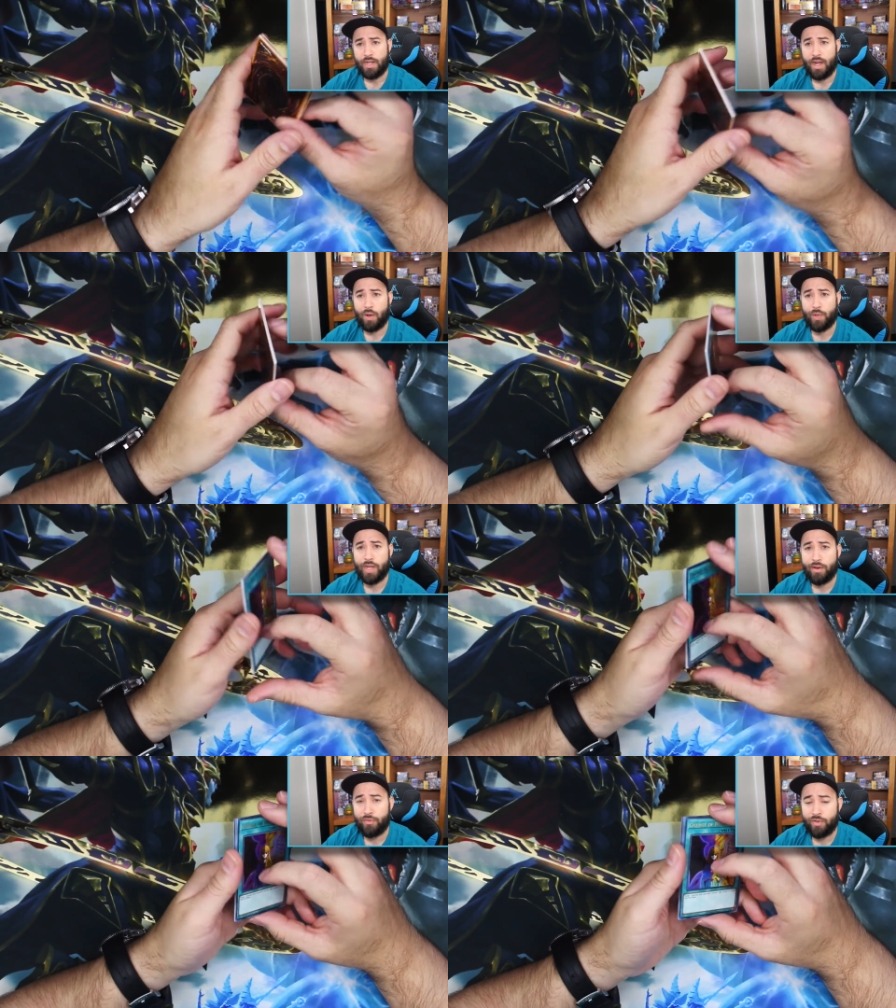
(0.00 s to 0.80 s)
Uh, we
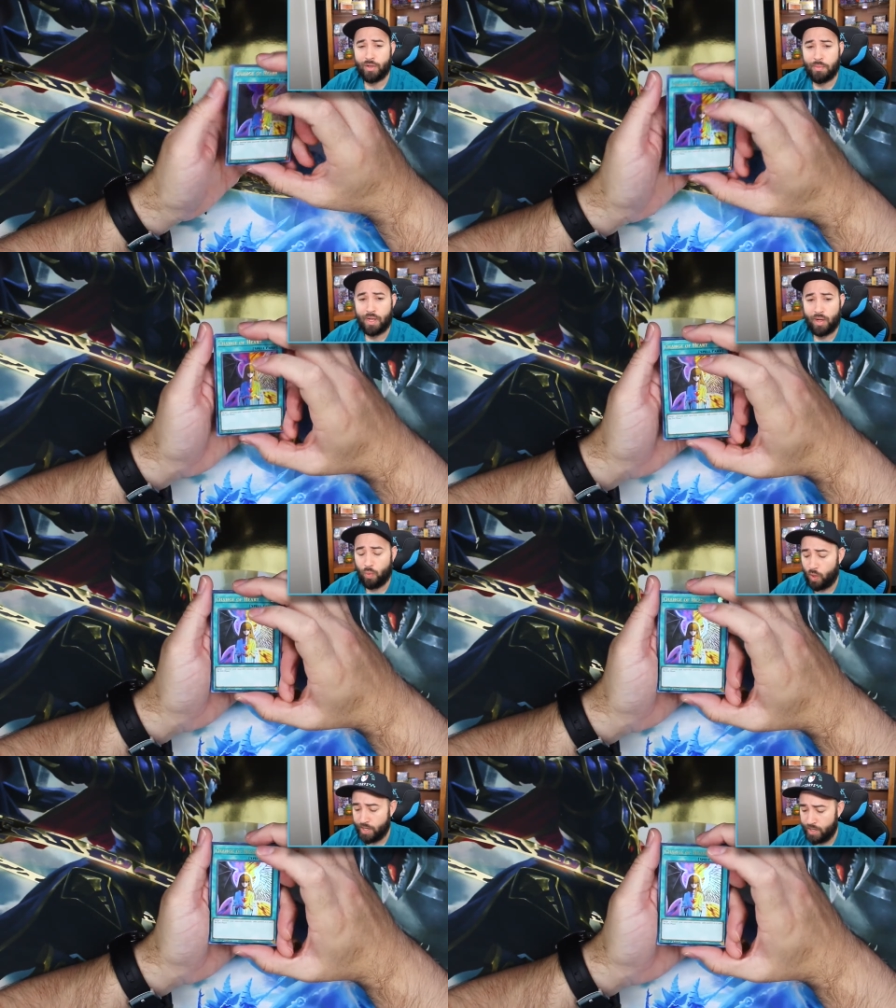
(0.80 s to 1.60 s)
got from uh,
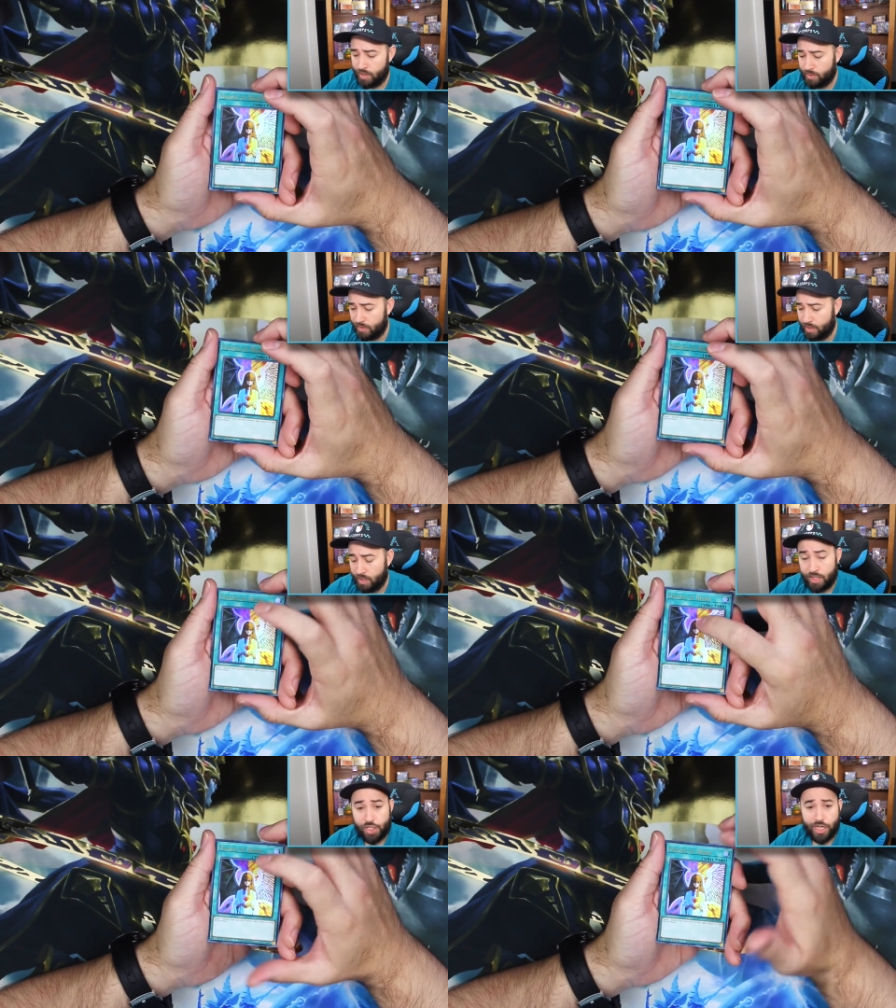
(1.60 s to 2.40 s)
Whatnot.
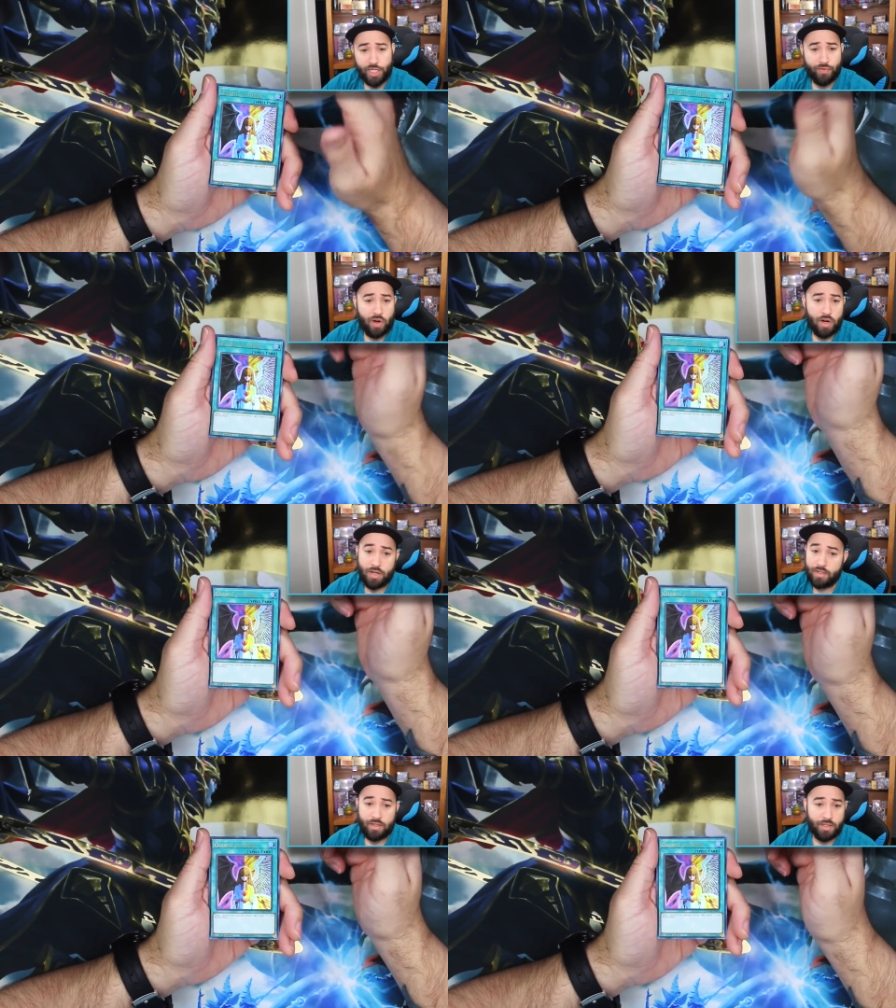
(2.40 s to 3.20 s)
Change of
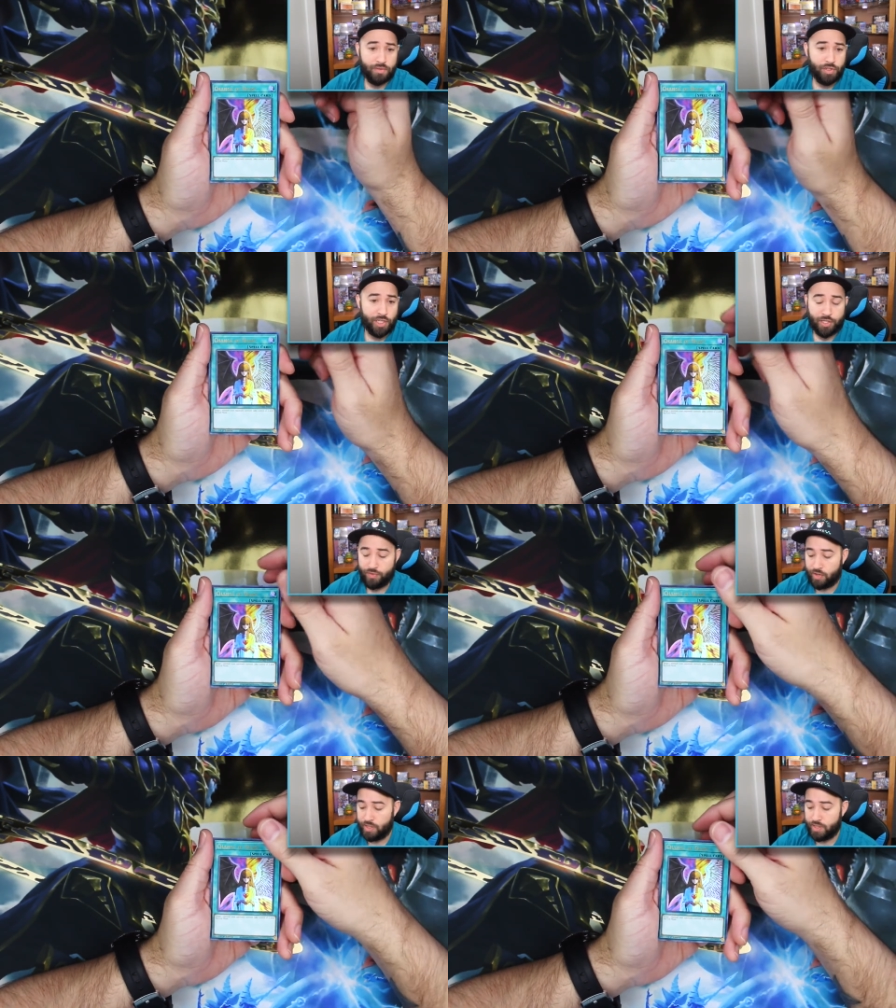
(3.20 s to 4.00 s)
Heart, love Change of
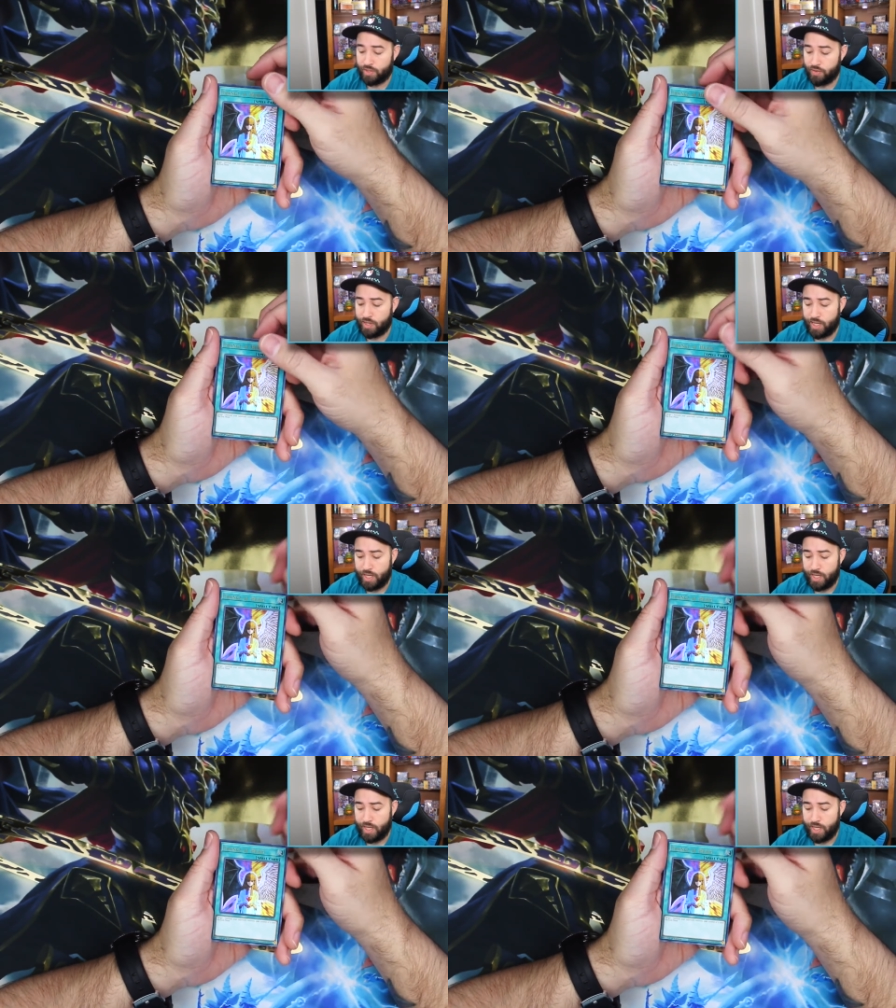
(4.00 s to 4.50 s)
Heart, that's great.